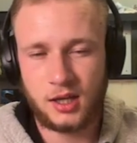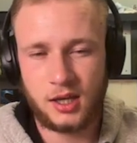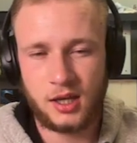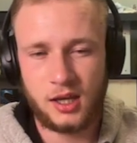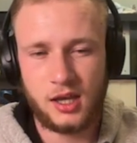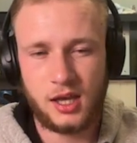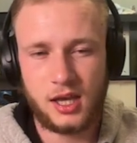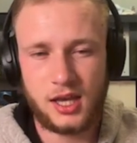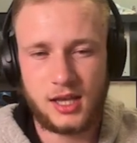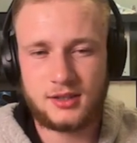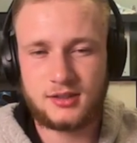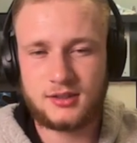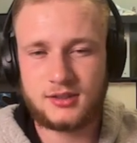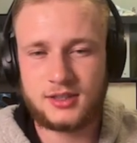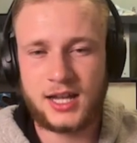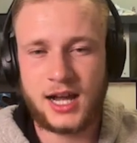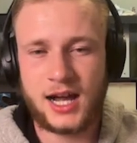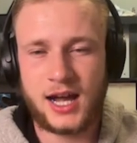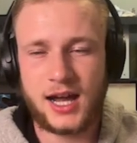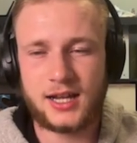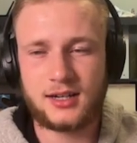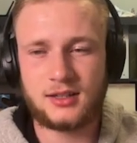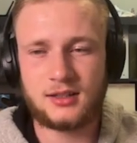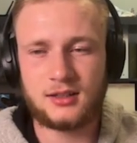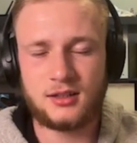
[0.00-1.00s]
it's
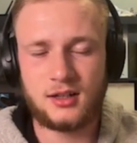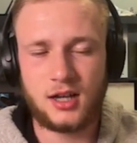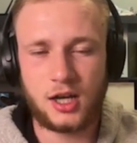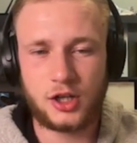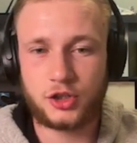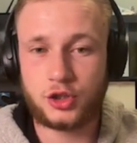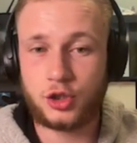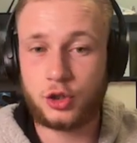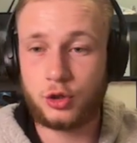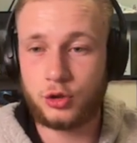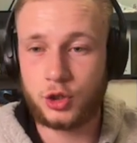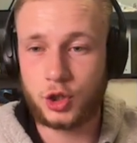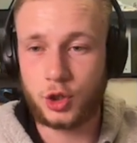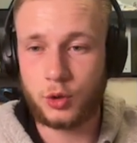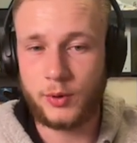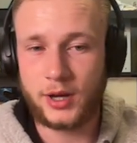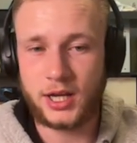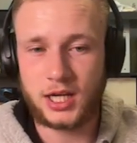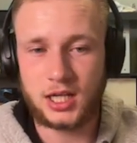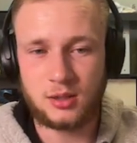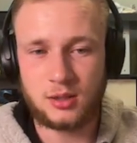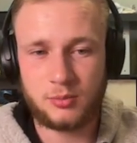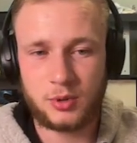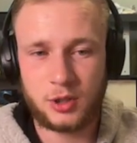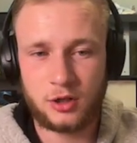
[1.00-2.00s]
not a 2-year
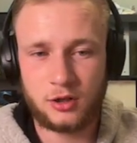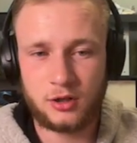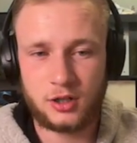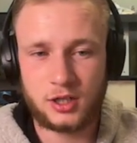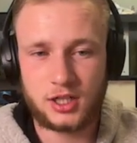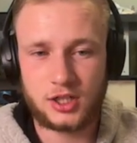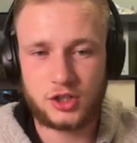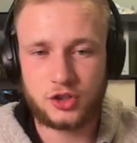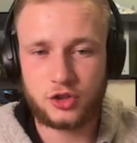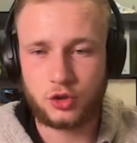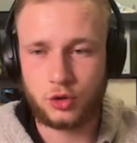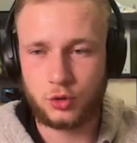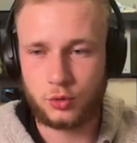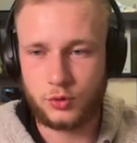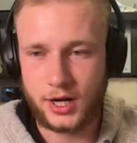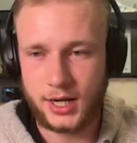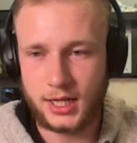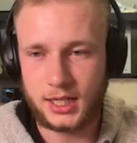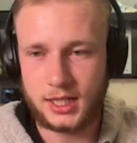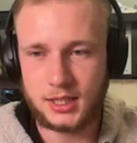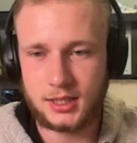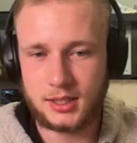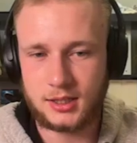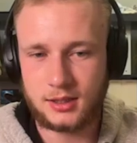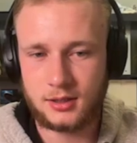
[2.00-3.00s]
waiting period. It's
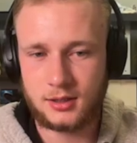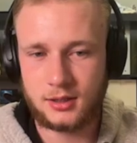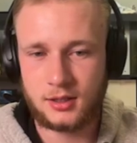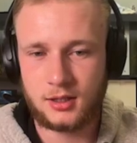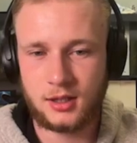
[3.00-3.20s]
graded.